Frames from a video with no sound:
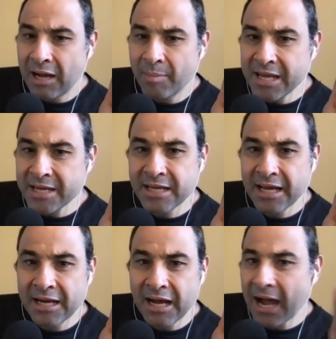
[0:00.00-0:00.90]
He
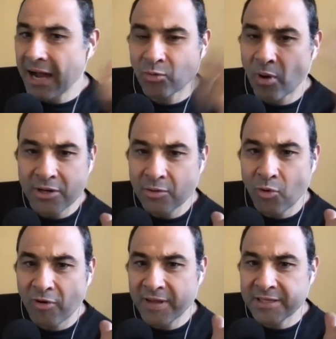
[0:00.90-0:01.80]
said, I just want to do
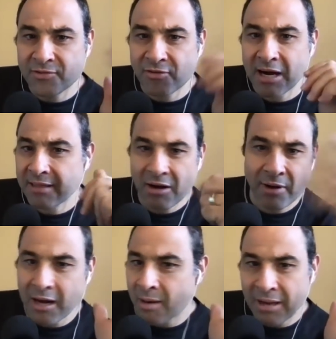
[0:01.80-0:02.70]
more feats of strength. I don't
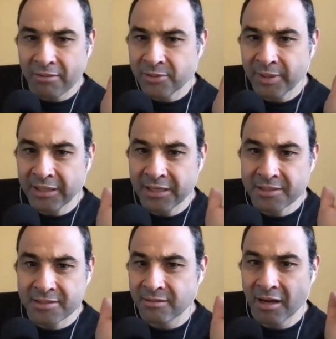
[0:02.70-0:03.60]
care about doing
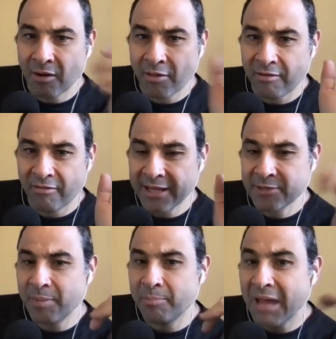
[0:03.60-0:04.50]
these, other events,
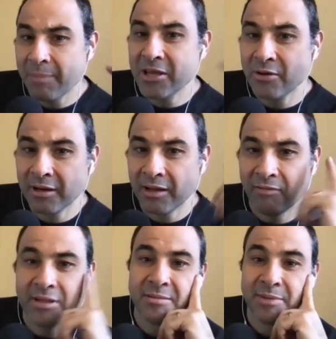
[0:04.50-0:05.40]
but maybe you can
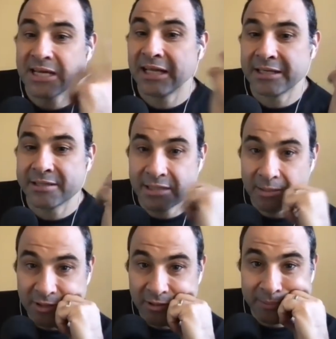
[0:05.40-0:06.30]
convince him because I'd like to see
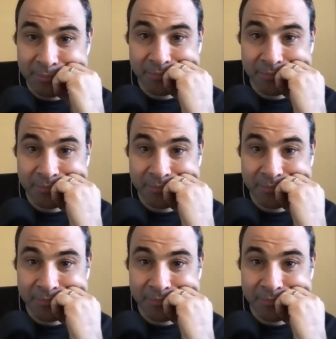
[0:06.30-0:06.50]
him do it.